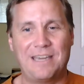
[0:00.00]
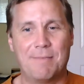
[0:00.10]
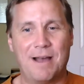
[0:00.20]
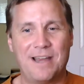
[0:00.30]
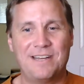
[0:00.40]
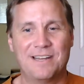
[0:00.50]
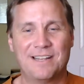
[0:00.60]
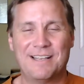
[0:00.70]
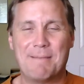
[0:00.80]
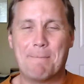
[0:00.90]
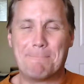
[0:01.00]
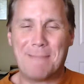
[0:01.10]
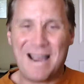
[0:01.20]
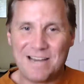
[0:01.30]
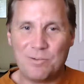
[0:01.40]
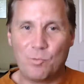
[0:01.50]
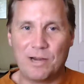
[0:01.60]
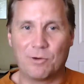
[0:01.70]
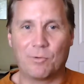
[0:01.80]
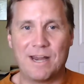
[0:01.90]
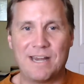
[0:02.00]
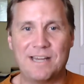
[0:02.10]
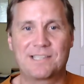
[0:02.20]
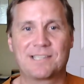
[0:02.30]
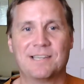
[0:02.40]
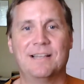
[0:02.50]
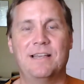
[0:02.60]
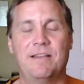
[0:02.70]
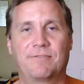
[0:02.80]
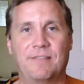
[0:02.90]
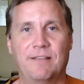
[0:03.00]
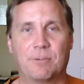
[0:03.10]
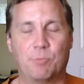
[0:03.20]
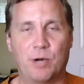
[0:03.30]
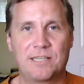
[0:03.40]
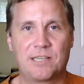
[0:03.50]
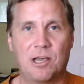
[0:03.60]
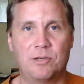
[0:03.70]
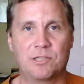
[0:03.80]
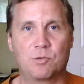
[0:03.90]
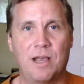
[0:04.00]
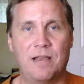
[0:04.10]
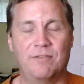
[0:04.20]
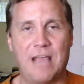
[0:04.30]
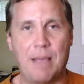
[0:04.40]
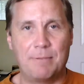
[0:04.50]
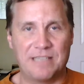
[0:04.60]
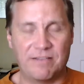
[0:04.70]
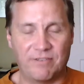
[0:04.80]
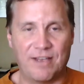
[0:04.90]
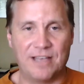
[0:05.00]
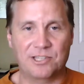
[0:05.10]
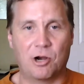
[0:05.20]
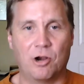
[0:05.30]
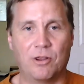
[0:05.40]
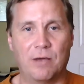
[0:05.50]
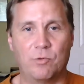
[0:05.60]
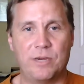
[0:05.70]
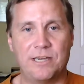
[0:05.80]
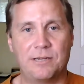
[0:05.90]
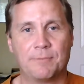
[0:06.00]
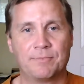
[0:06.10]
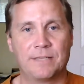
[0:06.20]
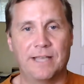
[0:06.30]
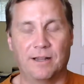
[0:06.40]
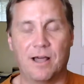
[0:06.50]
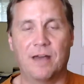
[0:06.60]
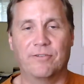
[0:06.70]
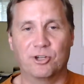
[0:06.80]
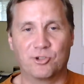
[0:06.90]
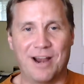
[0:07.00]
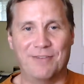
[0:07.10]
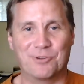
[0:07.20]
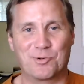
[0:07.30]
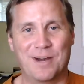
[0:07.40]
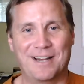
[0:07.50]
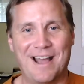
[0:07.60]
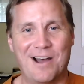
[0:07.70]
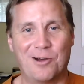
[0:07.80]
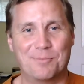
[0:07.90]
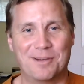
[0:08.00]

He might win a race if the brakes go his way, if he happens to have a fast car that week, and a lot of other drivers wreck out.